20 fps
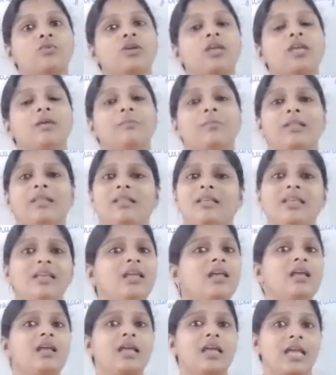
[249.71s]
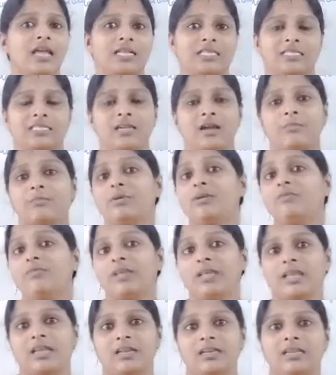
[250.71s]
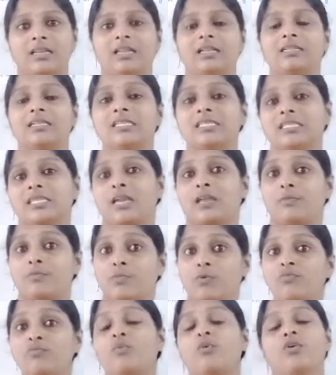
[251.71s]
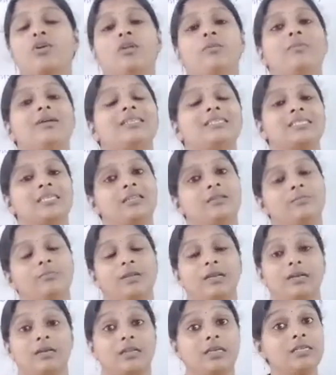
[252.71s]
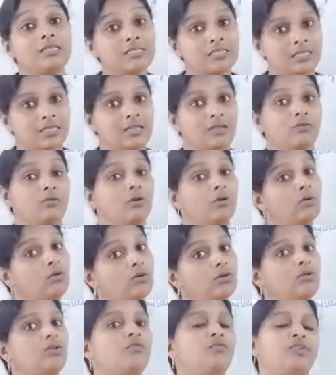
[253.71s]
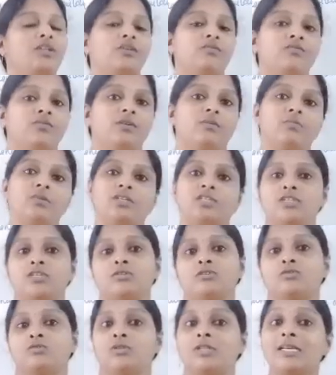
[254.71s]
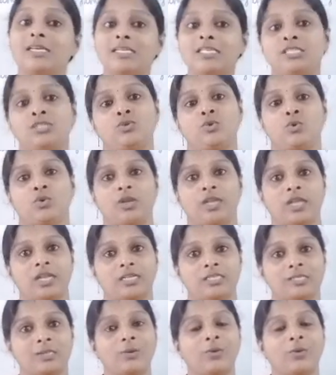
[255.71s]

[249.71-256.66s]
Okay, many example we can tell. This type of monuments and buildings give lot of information to the historians.